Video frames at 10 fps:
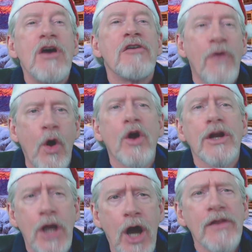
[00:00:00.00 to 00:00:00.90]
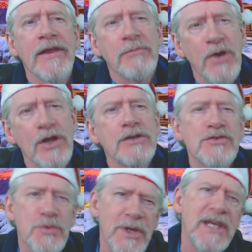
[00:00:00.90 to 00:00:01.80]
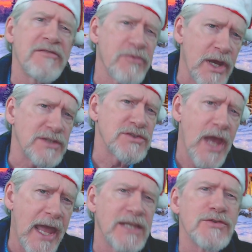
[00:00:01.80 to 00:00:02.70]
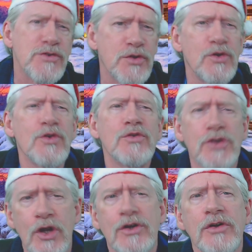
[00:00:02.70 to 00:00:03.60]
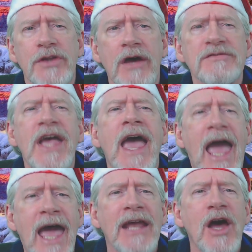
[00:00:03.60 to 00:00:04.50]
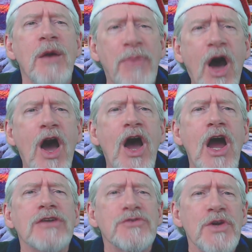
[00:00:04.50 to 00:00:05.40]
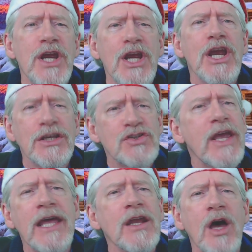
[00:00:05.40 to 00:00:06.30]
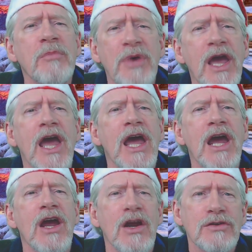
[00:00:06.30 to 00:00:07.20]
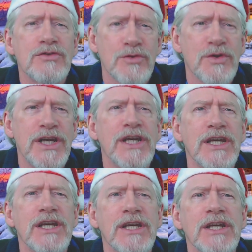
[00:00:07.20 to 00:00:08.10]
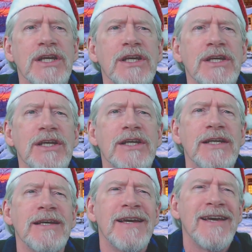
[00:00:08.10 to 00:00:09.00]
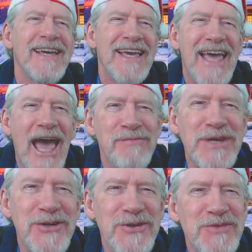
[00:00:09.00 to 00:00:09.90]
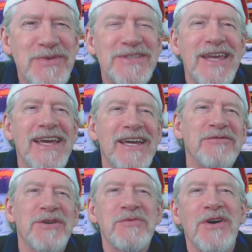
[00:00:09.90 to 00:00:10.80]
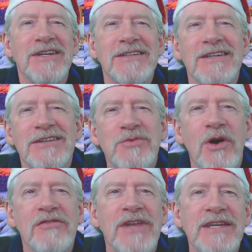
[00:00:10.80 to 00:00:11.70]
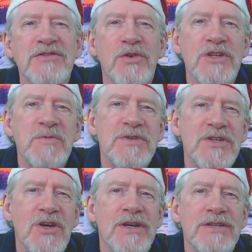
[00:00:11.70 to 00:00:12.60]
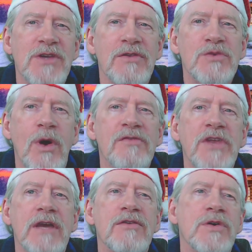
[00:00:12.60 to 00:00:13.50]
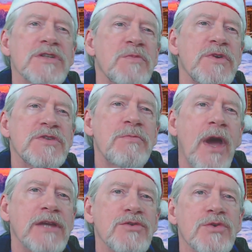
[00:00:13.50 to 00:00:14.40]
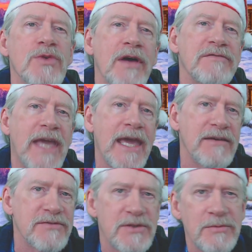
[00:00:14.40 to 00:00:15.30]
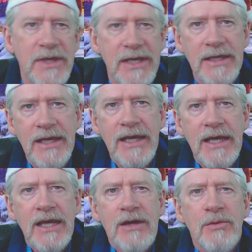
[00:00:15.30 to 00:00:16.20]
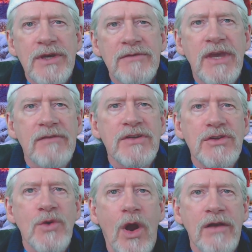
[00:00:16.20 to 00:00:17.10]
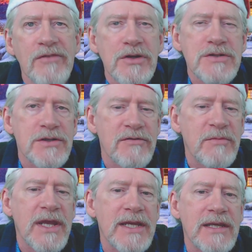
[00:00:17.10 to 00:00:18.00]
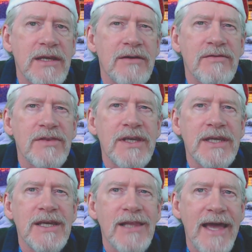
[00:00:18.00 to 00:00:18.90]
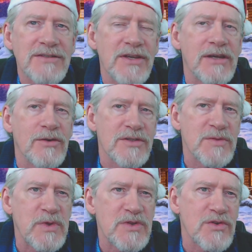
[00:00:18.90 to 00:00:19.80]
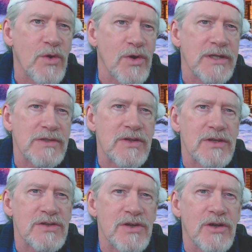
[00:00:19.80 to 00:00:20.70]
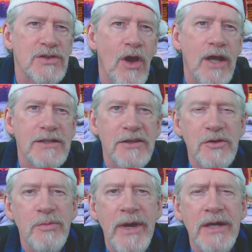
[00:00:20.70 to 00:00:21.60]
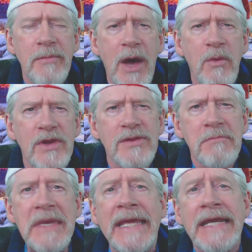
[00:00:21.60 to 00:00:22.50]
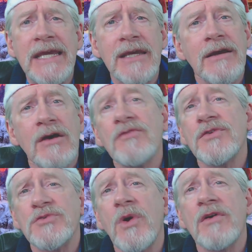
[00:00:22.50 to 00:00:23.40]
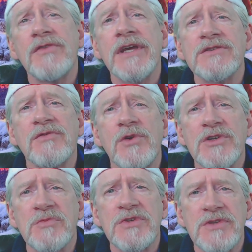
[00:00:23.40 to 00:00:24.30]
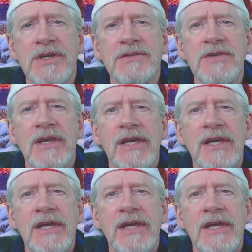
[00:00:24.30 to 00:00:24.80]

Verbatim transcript: Four calling birds, three French hens, two turtle doves, and a partridge in a pear tree. Happy Christmas Day, everyone. 12 Days of Christmas series. On the 12th day of Christmas, my true love gave to me. We've given you our version of many of the classic Christmas stories this year, talked a little bit about what the meaning of the 12 Days of Christmas is.